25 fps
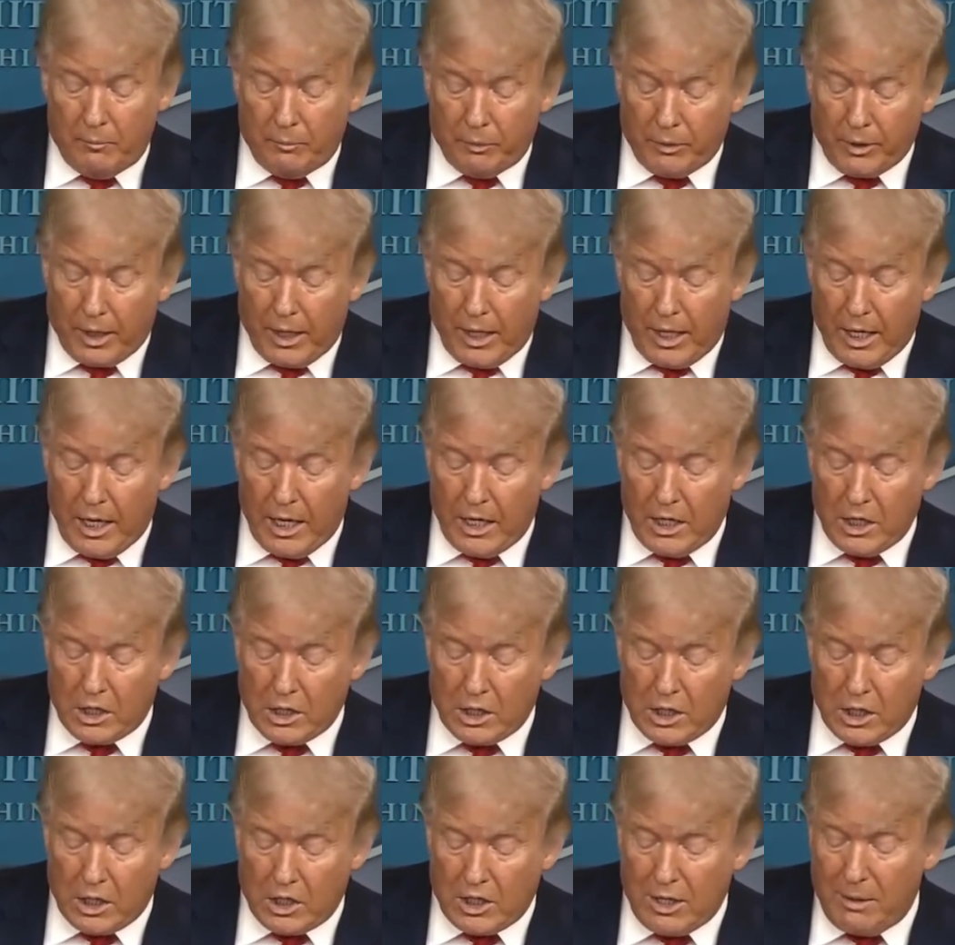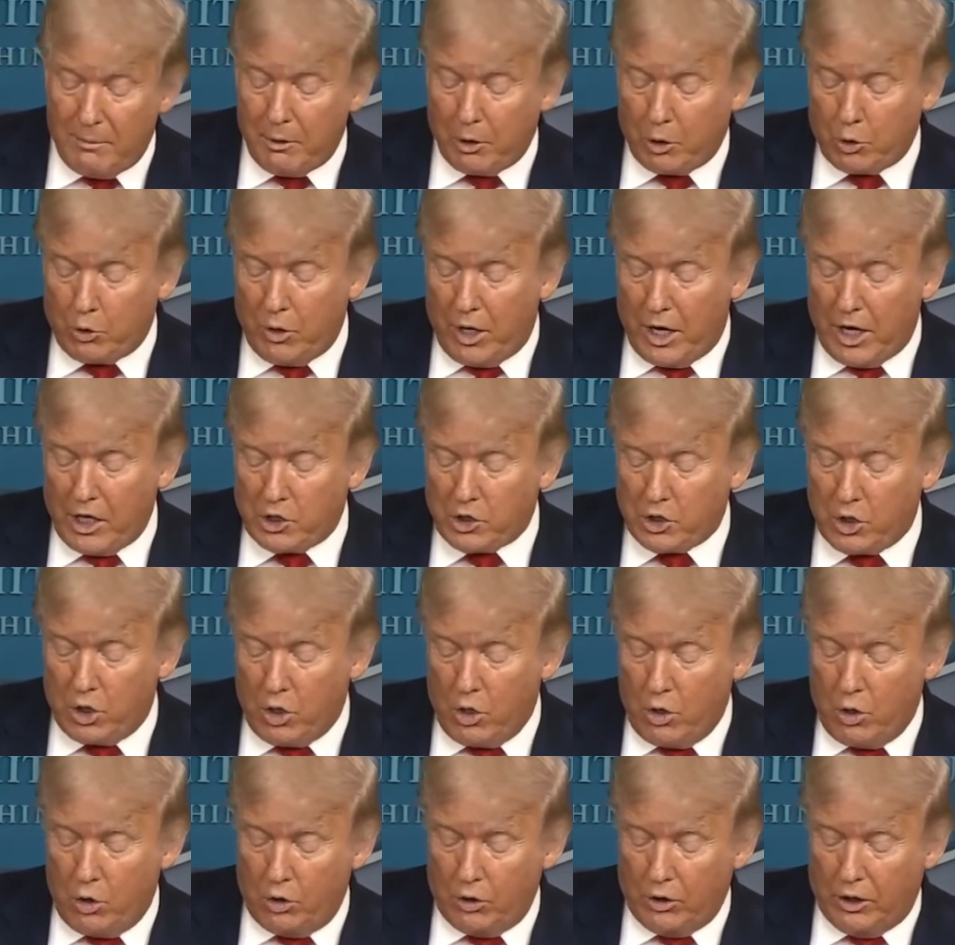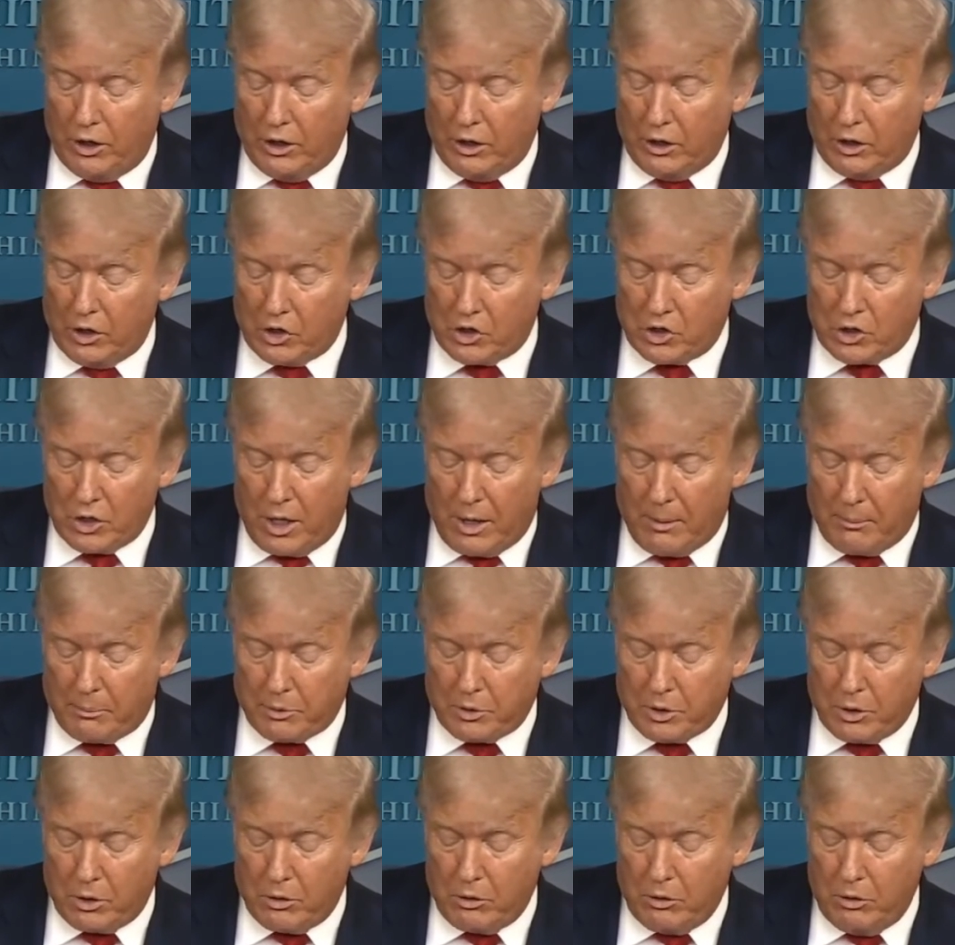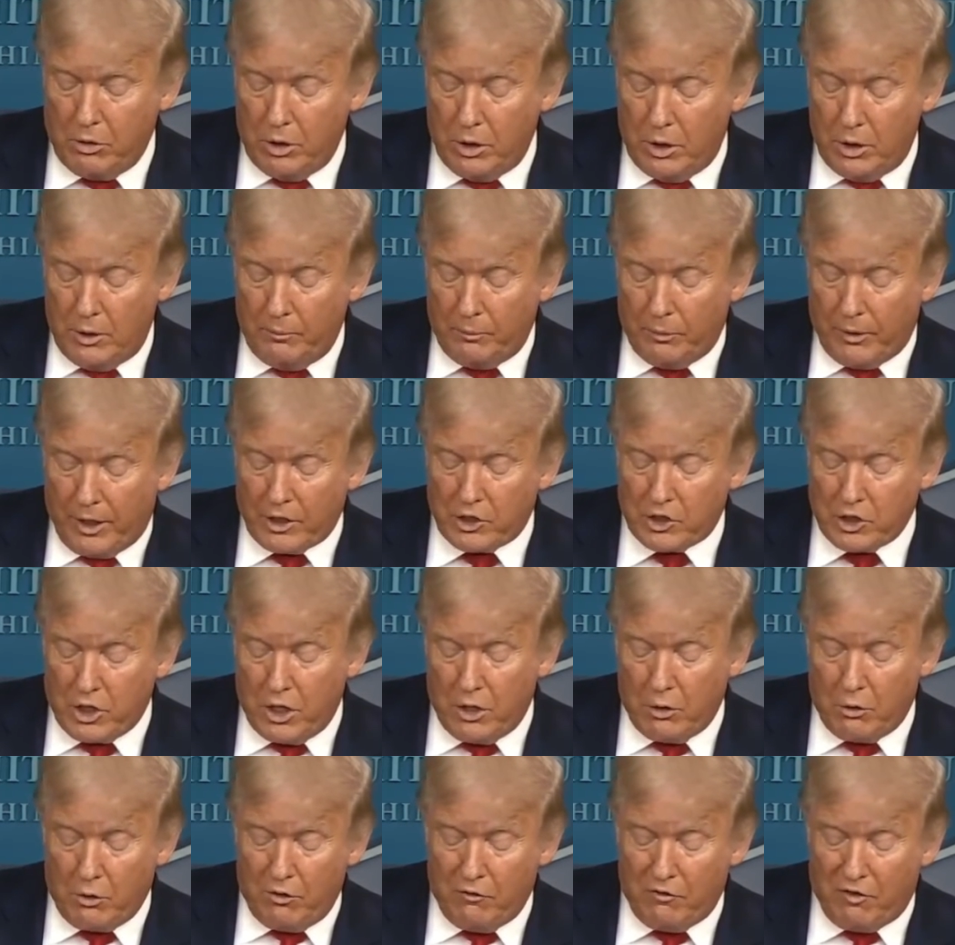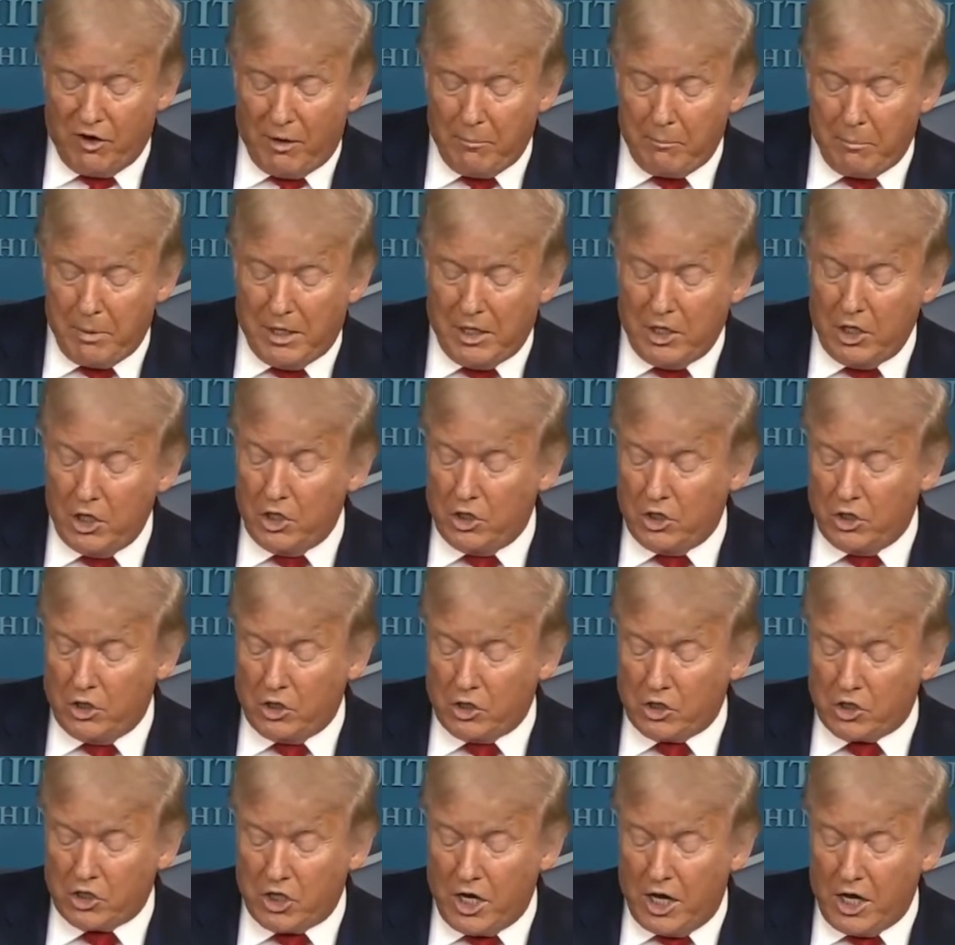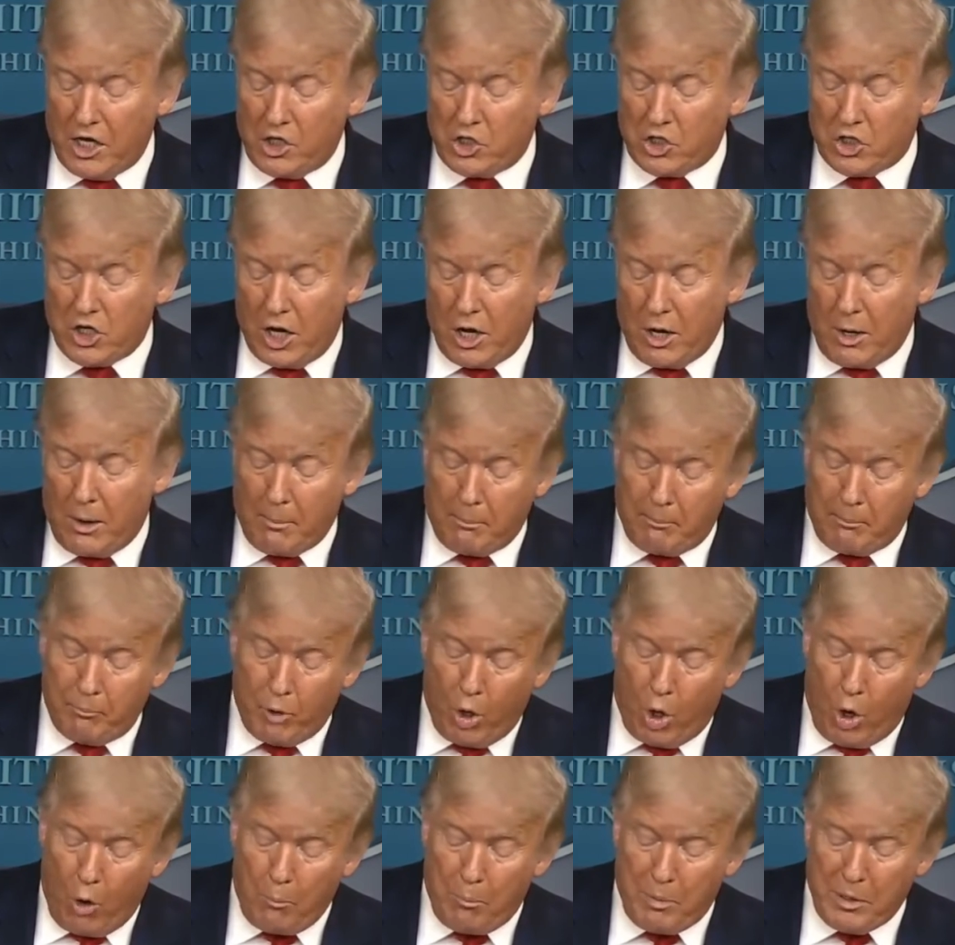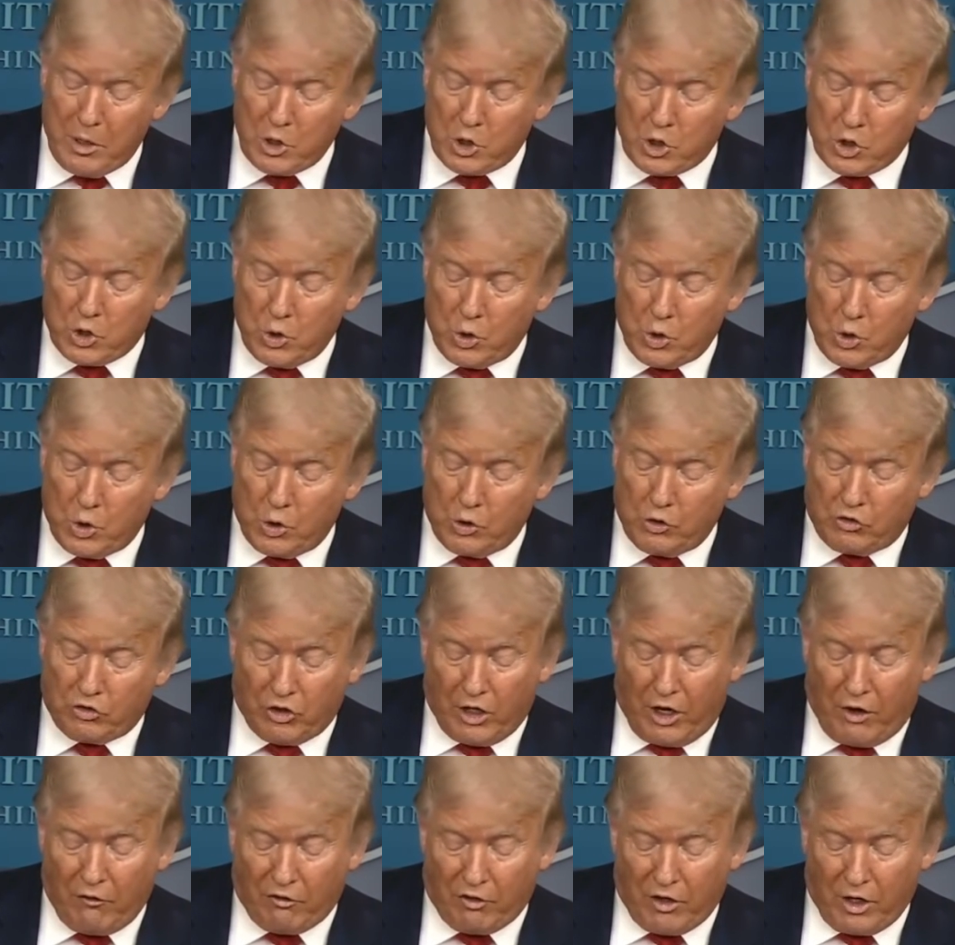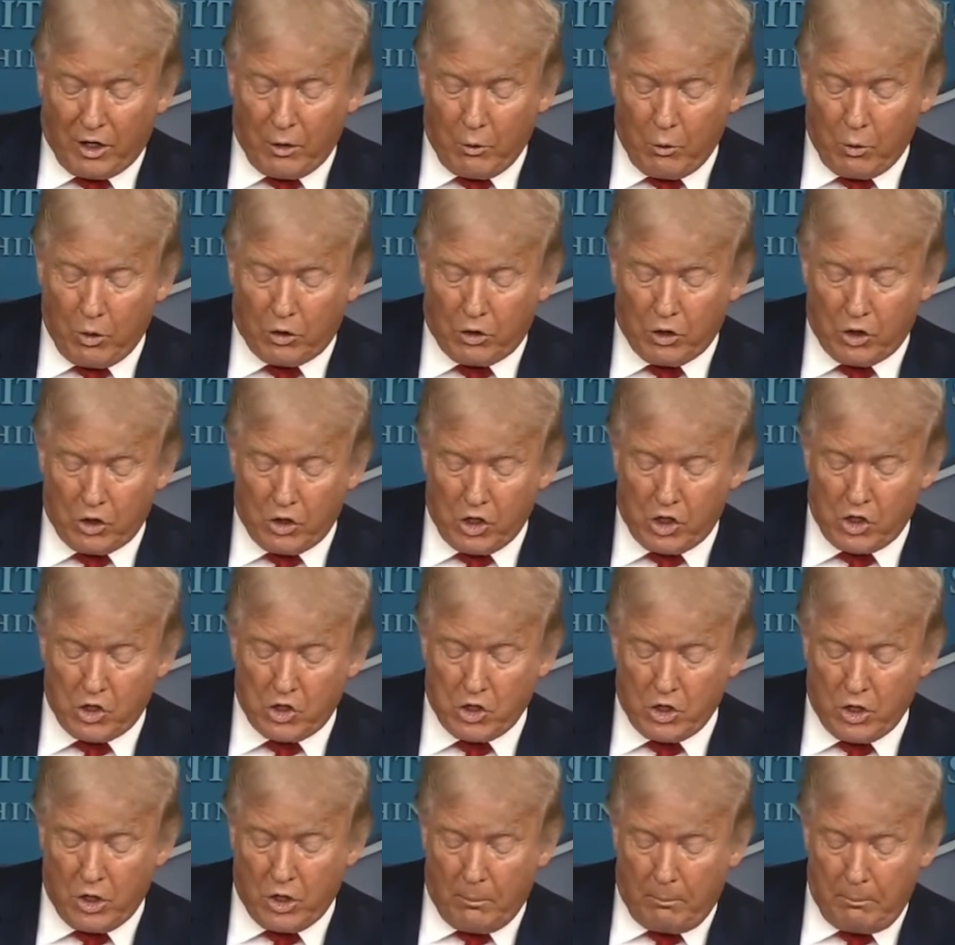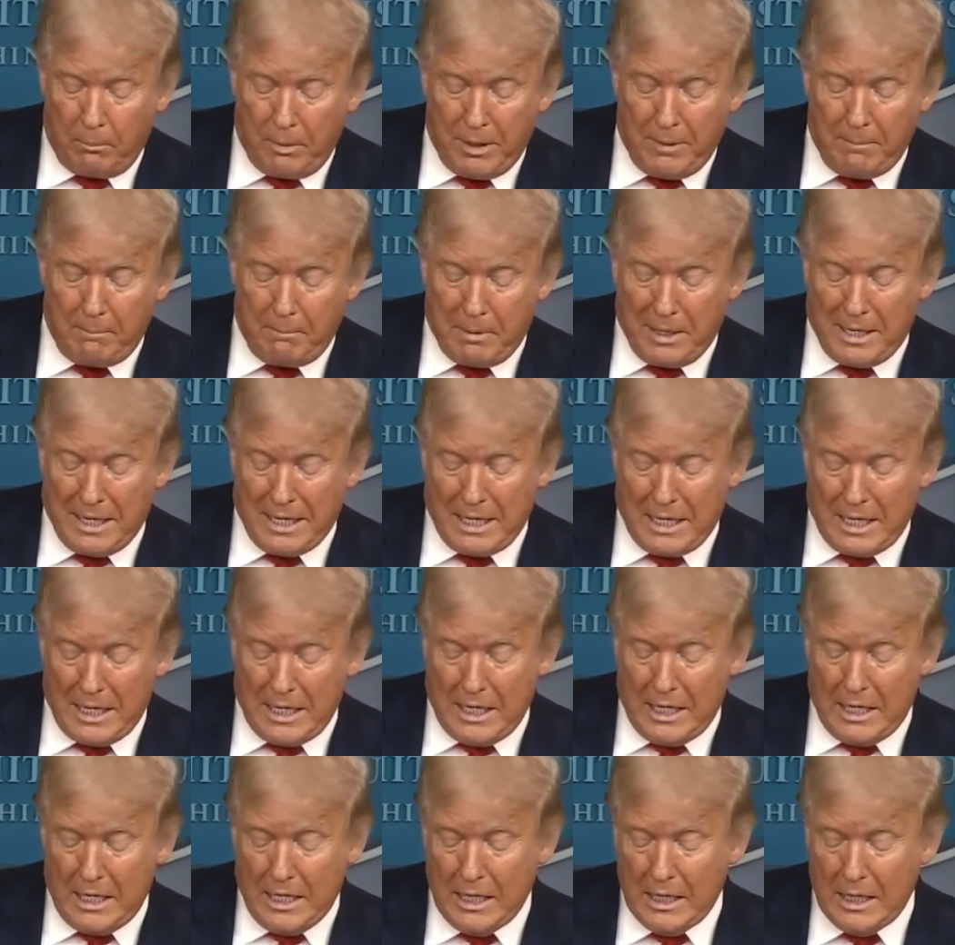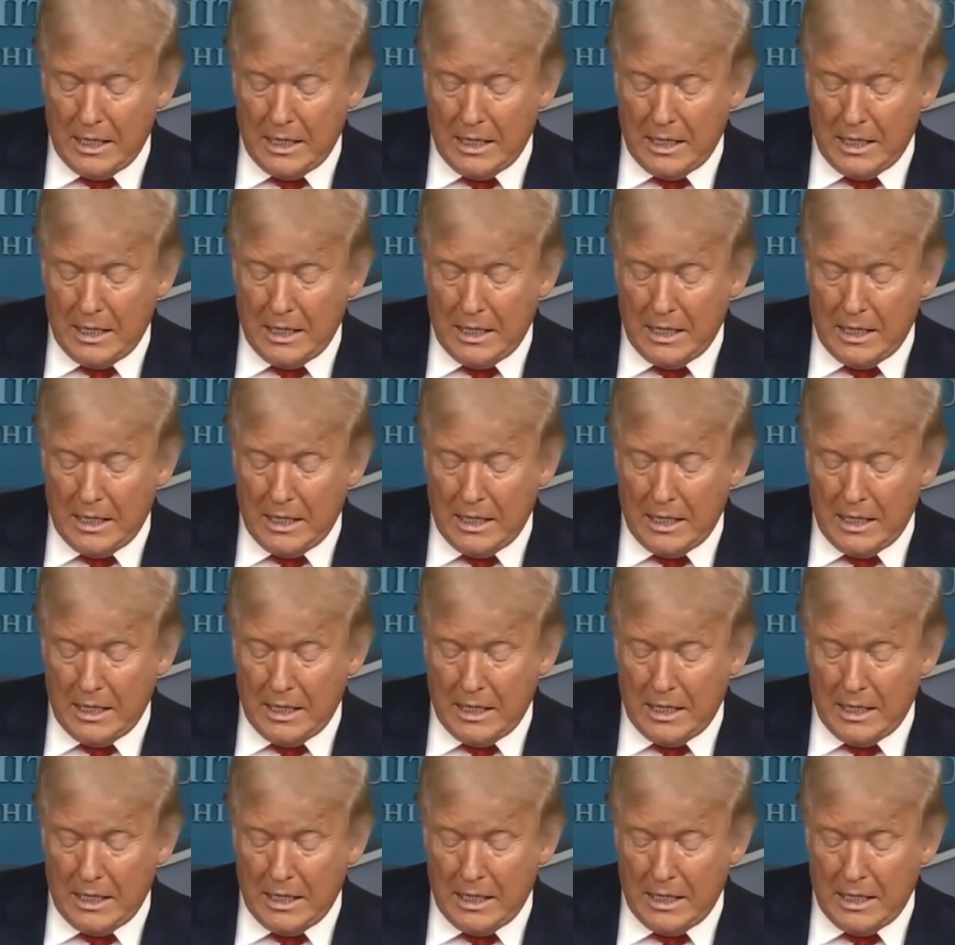And Democrats are holding this up. So that's $105 billion to the states to help open schools safely with additional PPE.